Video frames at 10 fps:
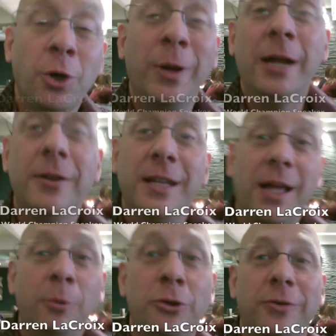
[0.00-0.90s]
So here at the
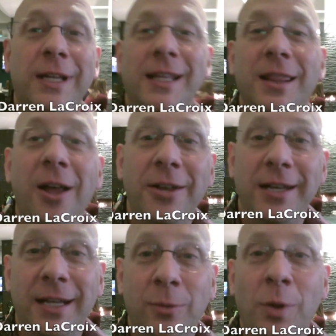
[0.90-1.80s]
DoubleTree in
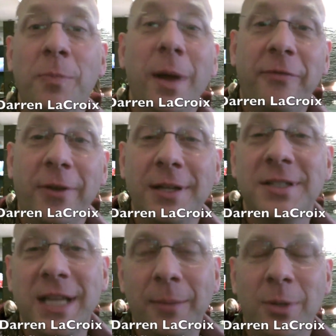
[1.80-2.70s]
London with my
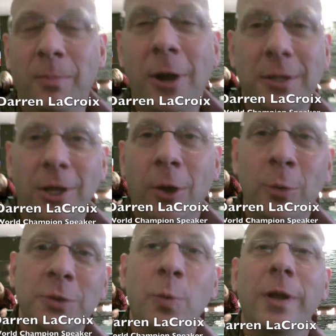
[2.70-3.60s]
friend Simon
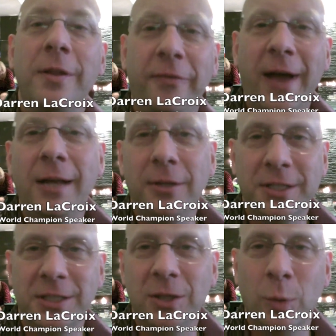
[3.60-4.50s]
Bucknall, who's one of the
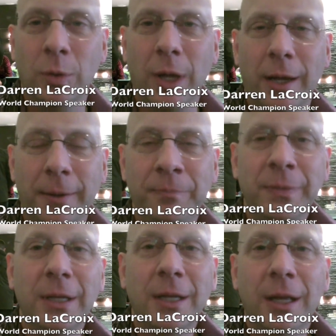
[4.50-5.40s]
finalists in the uh,
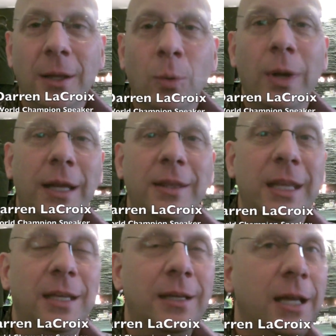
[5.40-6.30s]
in
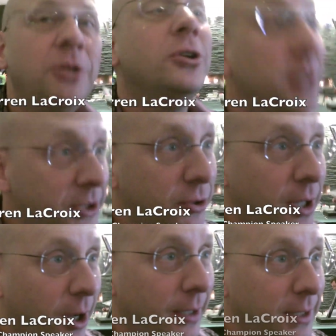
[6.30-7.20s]
the
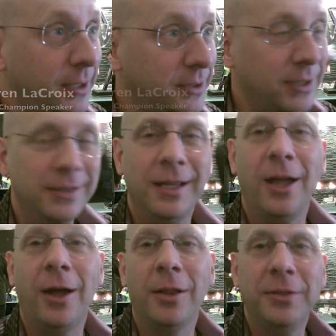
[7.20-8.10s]
interdistrict contest. That's
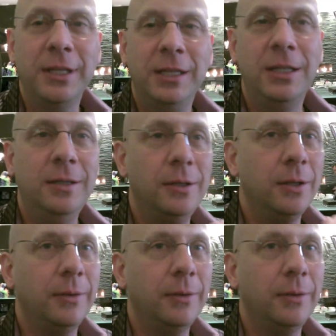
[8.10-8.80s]
right. Uh, the